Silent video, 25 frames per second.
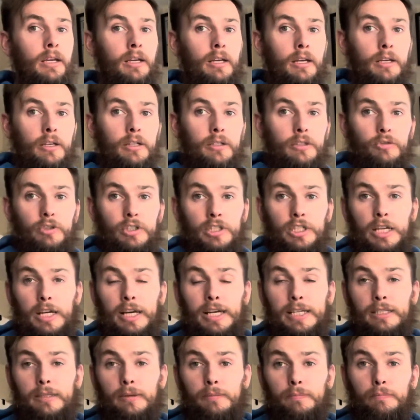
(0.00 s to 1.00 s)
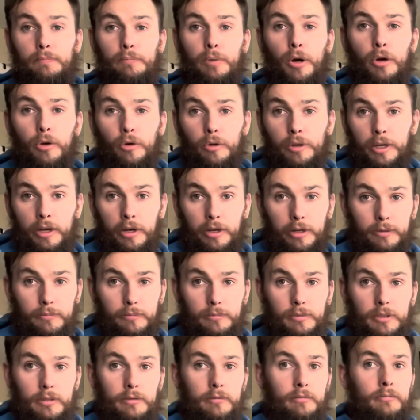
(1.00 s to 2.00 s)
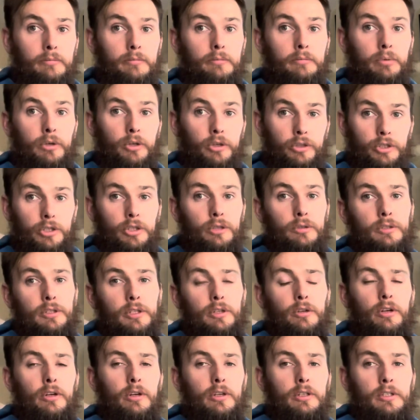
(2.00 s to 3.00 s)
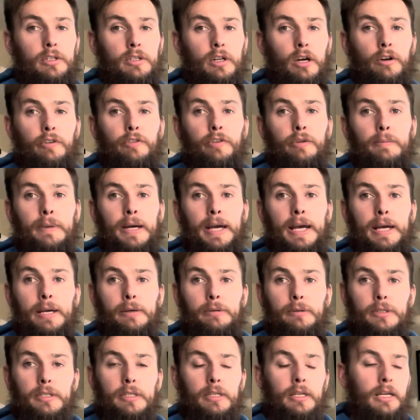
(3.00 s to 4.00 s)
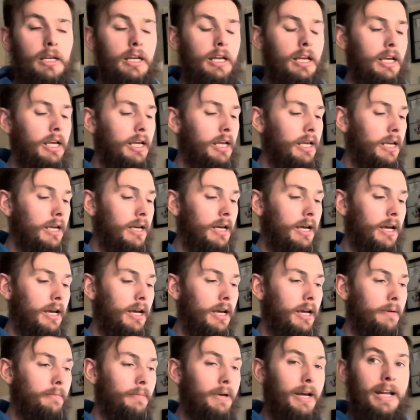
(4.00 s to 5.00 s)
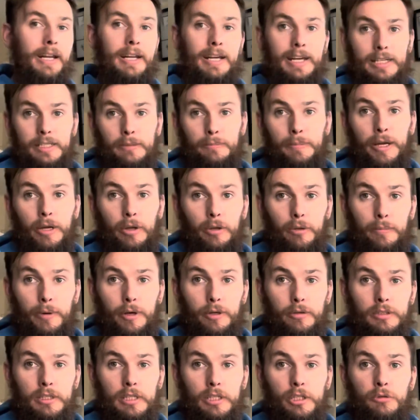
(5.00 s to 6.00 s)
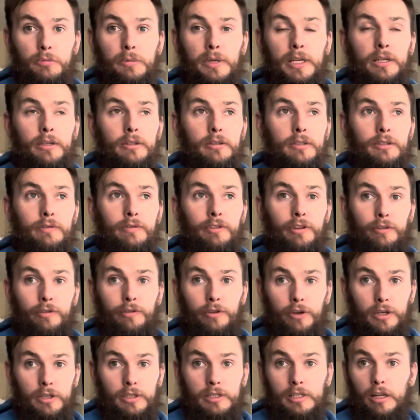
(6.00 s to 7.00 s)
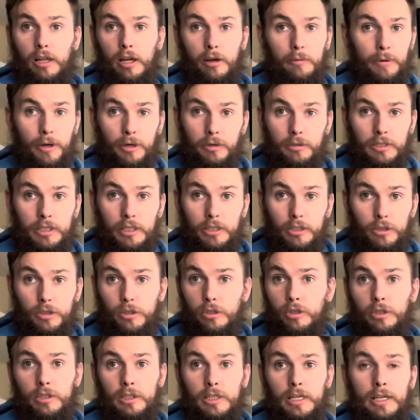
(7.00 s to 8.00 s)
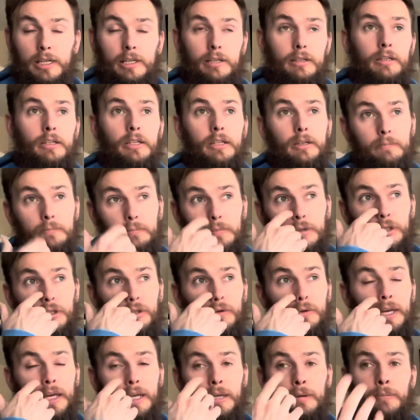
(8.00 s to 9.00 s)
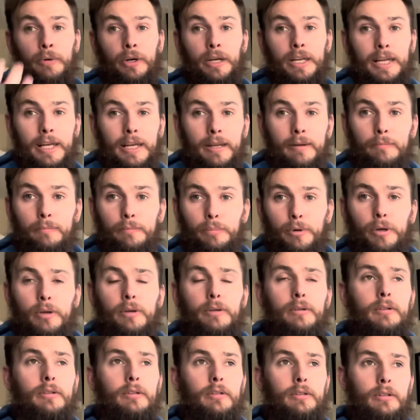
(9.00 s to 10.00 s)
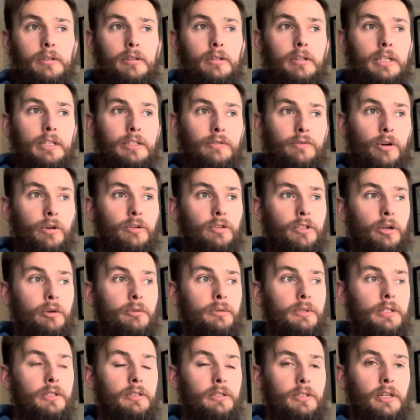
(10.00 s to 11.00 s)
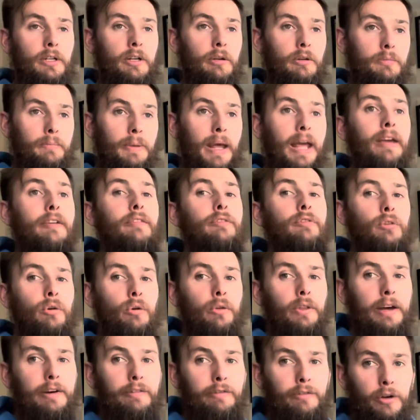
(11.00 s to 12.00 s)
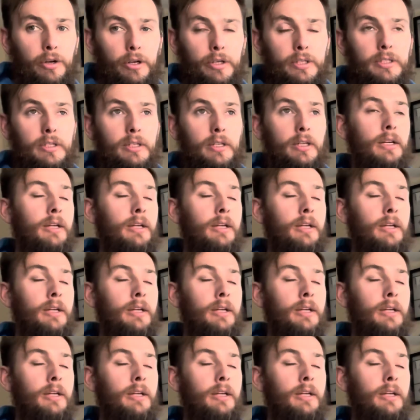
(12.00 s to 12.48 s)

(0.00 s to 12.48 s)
Because originally I had to buy all the items plus use stock from my house. And I had to pay all the postage bills for the first lot of postage, because you do get your money in, but as far as I was concerned, I was paying for all that first.